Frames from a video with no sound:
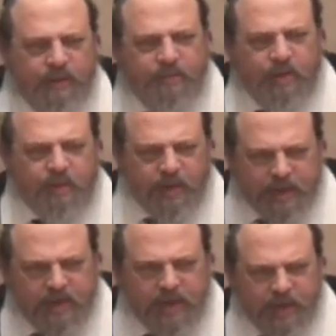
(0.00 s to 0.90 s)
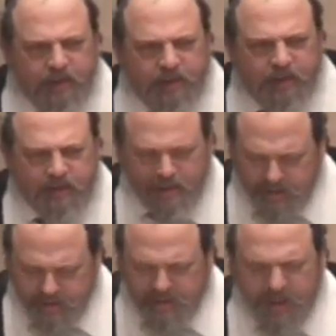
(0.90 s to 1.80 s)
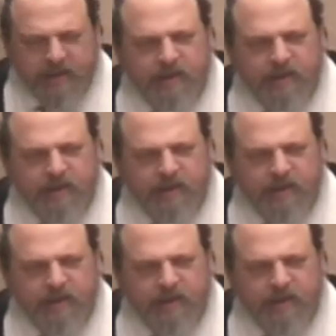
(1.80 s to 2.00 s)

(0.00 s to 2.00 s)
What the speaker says: even though there is another side